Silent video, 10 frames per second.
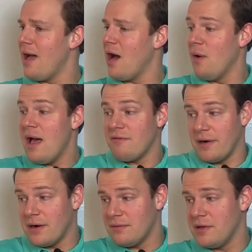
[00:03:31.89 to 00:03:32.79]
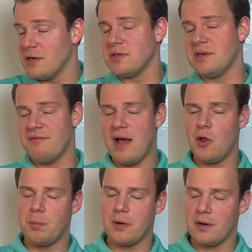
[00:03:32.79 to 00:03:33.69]
However, there's a
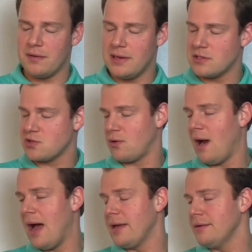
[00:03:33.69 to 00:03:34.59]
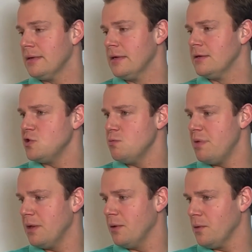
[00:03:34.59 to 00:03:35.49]
developer that is trying to
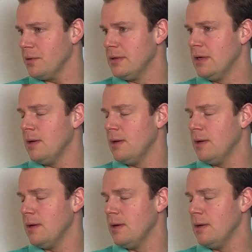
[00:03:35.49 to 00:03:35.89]
build